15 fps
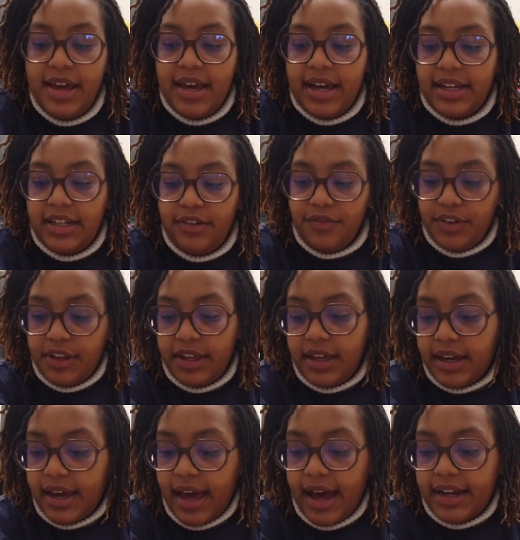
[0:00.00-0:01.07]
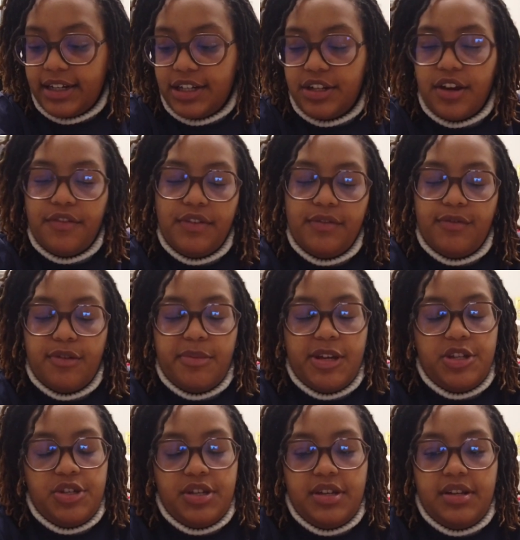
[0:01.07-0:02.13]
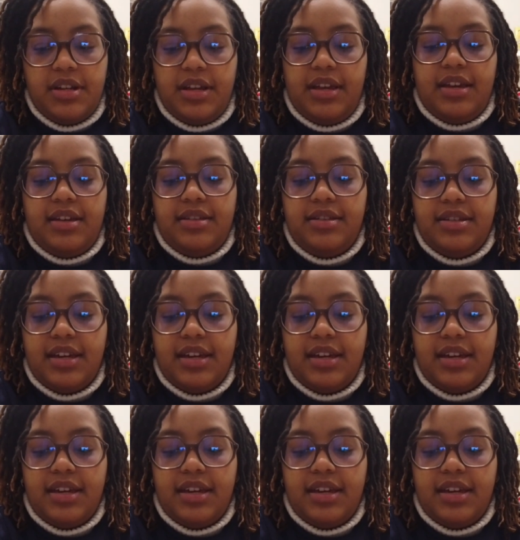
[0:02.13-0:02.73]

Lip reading: I didn't feel like I added enough information and